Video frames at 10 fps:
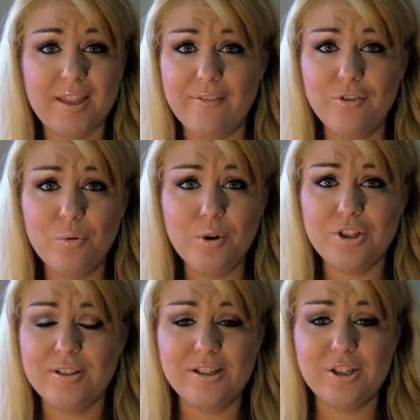if you're
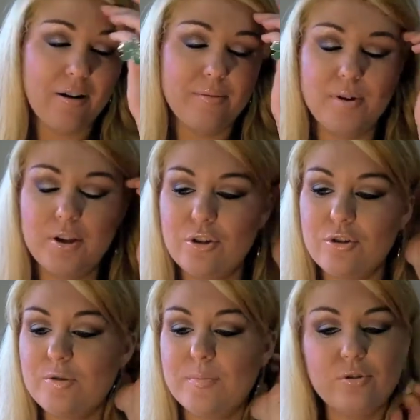watching this, I'm a
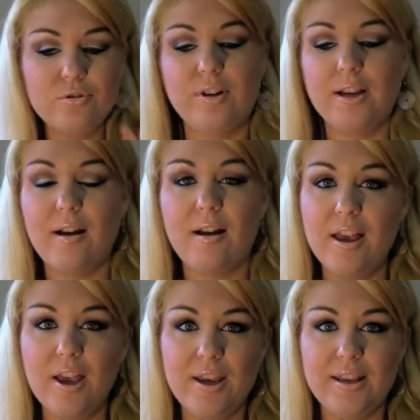huge milk drinker.
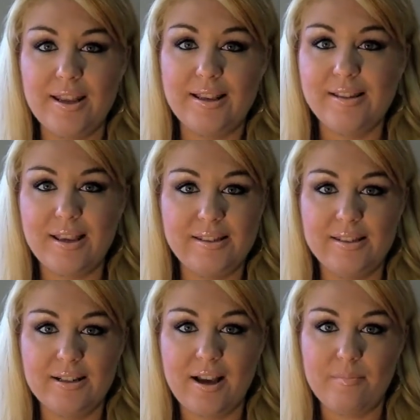It is
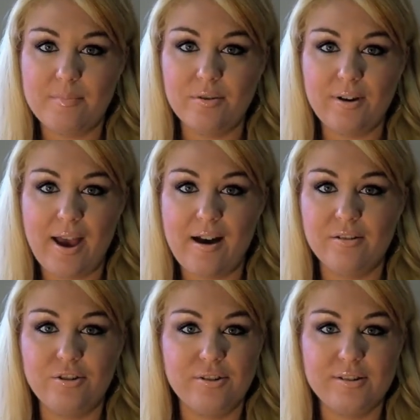easy to cut milk
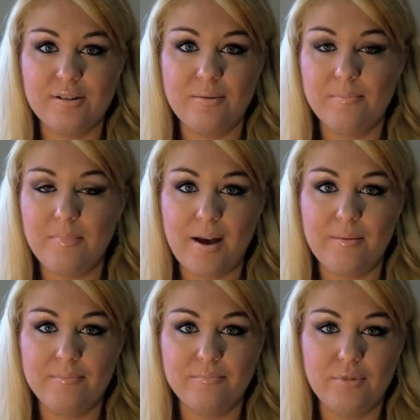out. You just,
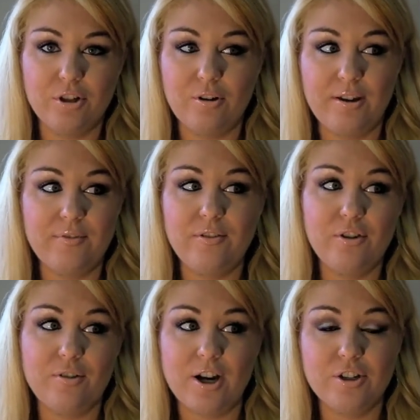um, you know, even if
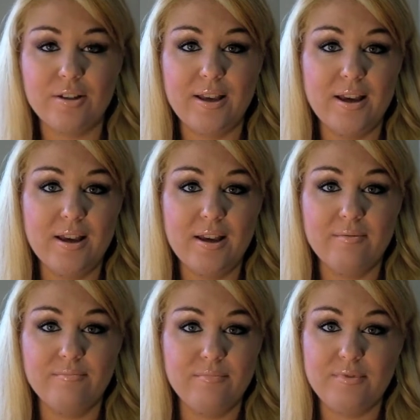you gradually
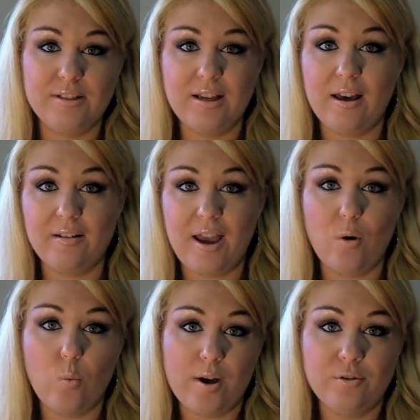cut
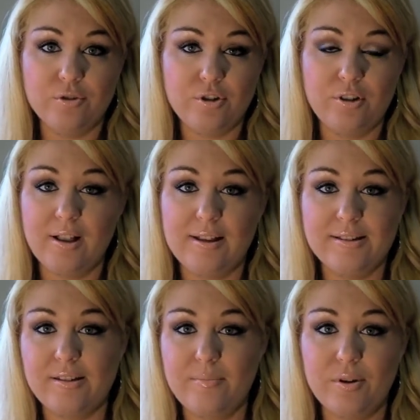out one or two
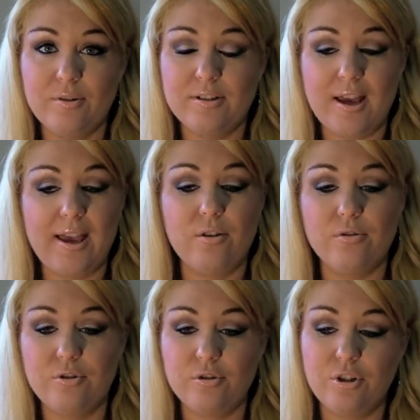glasses of milk a day
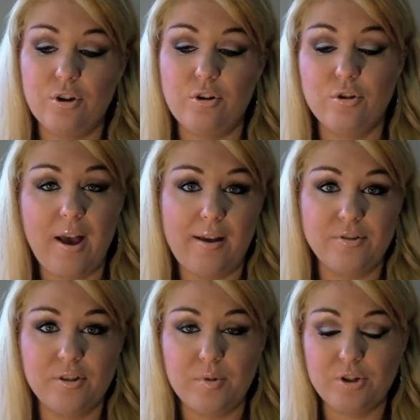or you know not
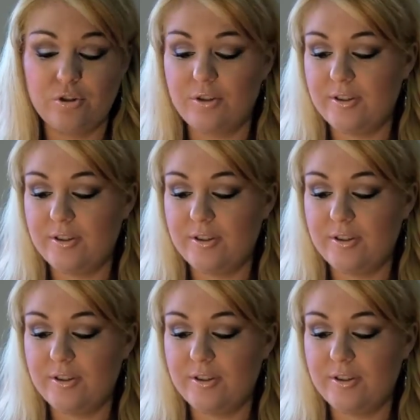have so much on your